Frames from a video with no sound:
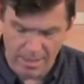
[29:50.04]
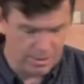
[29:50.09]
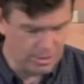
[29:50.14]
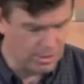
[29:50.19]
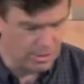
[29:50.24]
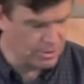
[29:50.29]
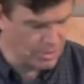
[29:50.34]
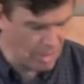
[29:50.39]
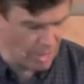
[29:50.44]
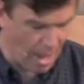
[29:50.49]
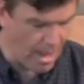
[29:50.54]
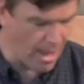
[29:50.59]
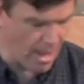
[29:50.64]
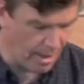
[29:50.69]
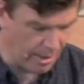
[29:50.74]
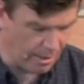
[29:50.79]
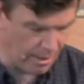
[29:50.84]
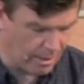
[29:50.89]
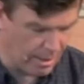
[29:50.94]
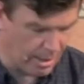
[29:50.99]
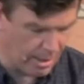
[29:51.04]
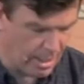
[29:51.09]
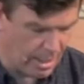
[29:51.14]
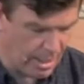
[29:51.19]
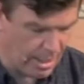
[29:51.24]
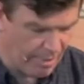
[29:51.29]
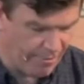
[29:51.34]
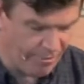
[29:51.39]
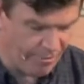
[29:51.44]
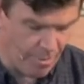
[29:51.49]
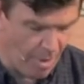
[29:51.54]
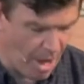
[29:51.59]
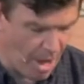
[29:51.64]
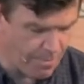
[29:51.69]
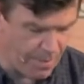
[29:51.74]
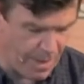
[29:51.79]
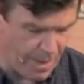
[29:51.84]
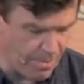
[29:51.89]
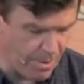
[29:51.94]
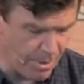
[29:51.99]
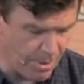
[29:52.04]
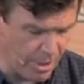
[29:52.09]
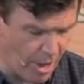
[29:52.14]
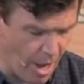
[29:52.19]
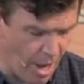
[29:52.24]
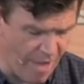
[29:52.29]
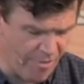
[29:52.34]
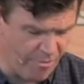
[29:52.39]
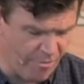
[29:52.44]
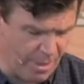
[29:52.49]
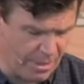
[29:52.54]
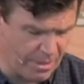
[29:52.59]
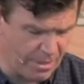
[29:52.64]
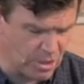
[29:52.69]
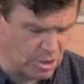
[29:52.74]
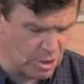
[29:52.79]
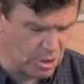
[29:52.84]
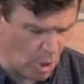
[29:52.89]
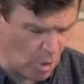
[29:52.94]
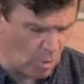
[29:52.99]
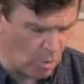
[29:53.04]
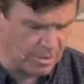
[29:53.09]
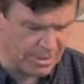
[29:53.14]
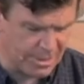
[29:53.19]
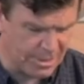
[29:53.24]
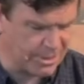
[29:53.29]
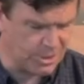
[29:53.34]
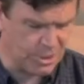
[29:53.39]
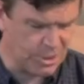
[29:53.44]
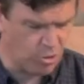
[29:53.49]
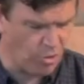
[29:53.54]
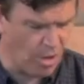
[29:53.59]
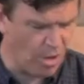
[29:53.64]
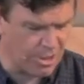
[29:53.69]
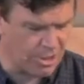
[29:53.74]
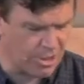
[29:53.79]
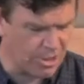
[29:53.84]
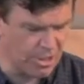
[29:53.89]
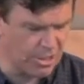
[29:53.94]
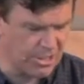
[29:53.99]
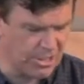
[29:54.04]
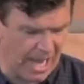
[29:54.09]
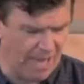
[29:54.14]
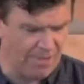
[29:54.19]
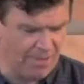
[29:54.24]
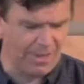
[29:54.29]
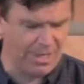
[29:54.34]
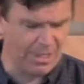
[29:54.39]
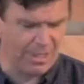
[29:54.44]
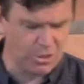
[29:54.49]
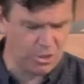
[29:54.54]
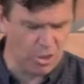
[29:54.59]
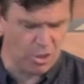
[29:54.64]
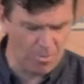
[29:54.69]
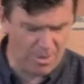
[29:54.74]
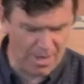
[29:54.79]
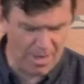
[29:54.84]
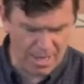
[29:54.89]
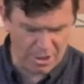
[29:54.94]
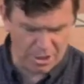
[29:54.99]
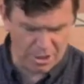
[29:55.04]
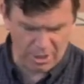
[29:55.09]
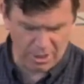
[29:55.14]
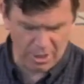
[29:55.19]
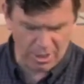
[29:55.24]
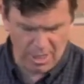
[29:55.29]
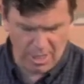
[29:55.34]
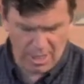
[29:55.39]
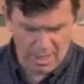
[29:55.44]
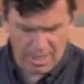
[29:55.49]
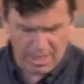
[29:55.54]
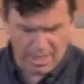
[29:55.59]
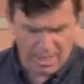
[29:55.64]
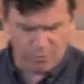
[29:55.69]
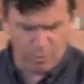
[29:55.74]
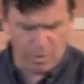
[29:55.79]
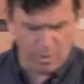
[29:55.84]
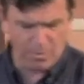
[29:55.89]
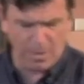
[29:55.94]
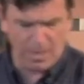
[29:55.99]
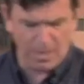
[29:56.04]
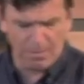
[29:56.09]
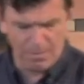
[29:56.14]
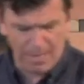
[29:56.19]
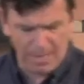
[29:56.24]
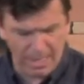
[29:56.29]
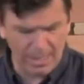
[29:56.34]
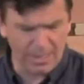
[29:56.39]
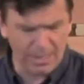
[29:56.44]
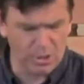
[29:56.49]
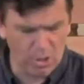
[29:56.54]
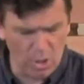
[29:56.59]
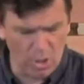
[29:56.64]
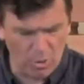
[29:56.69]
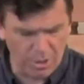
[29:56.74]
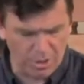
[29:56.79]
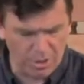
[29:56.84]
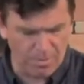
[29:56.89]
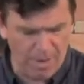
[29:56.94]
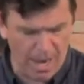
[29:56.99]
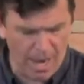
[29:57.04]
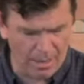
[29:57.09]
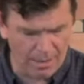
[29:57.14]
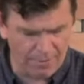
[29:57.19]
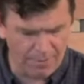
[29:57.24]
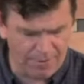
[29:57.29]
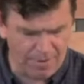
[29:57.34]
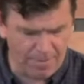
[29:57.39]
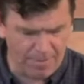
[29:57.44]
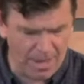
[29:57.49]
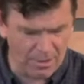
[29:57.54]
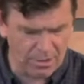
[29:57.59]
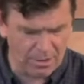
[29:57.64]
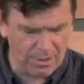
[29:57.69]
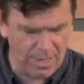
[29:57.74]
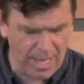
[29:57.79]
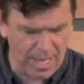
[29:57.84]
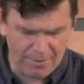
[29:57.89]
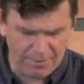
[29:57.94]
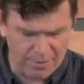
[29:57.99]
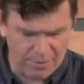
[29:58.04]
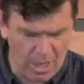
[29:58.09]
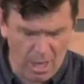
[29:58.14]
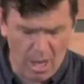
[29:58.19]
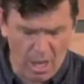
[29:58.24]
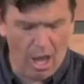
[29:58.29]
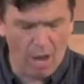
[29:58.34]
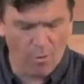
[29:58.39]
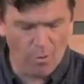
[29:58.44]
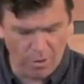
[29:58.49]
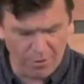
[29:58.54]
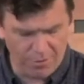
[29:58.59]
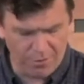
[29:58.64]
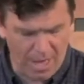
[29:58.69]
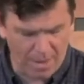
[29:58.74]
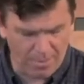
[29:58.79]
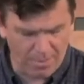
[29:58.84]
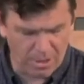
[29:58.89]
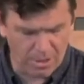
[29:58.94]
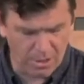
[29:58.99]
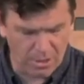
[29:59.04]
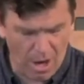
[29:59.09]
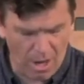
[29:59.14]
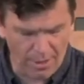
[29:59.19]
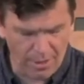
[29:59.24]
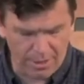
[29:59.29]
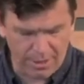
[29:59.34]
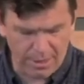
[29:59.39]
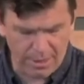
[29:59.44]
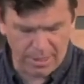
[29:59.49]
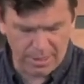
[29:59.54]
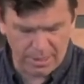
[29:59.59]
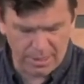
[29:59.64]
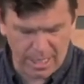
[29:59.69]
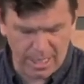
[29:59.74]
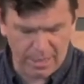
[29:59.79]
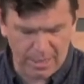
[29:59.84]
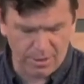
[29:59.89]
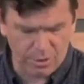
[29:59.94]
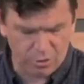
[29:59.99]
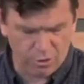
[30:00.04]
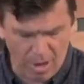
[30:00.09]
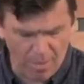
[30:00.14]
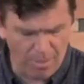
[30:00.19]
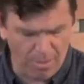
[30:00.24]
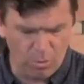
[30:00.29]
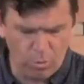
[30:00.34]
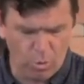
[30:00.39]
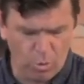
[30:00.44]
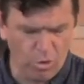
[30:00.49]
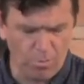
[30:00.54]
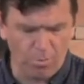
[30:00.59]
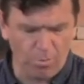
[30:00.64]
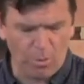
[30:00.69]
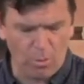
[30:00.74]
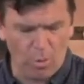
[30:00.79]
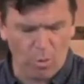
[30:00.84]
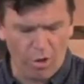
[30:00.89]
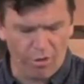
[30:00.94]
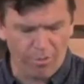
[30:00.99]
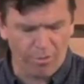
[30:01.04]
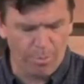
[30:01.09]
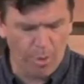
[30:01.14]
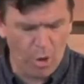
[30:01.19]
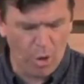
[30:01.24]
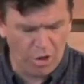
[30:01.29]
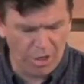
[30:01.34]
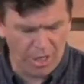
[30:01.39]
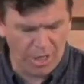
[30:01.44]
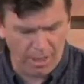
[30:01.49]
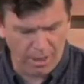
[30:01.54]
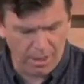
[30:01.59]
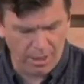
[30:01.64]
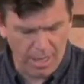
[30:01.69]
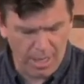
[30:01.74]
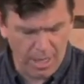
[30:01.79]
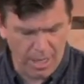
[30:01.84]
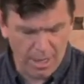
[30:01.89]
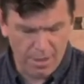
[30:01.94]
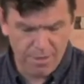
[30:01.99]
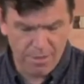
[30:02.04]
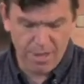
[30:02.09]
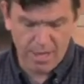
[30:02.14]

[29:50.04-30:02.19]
desire. For my people and I have been sold to destruction, death, and extermination. If we'd been merely sold as male and female slaves, I would have kept silent. Indeed, the trouble wouldn't be worth burdening the